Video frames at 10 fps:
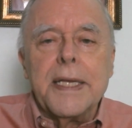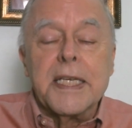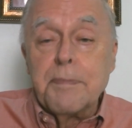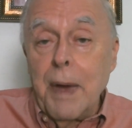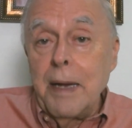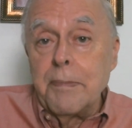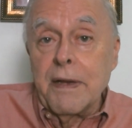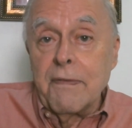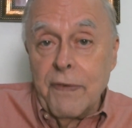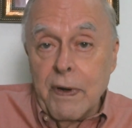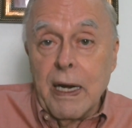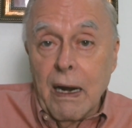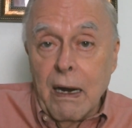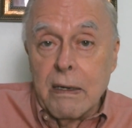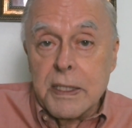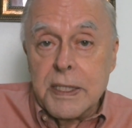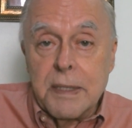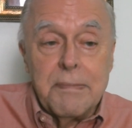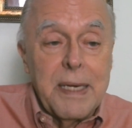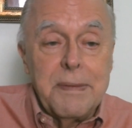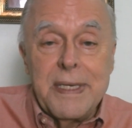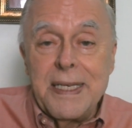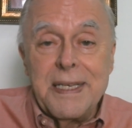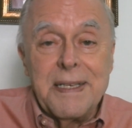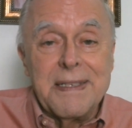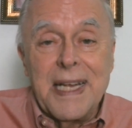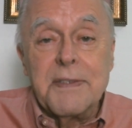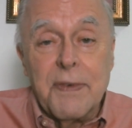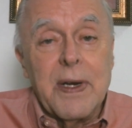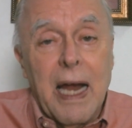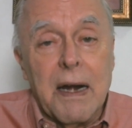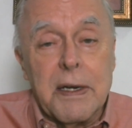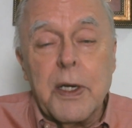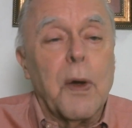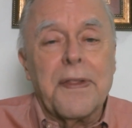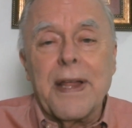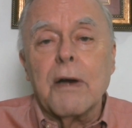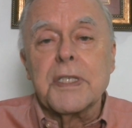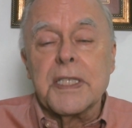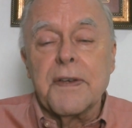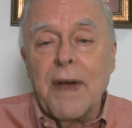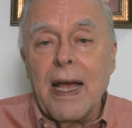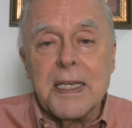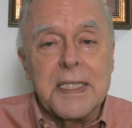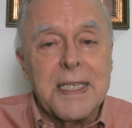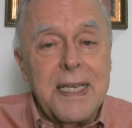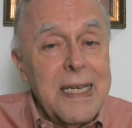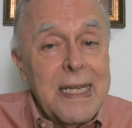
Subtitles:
despite being very large, and maybe that's very hard. On thousands of islands,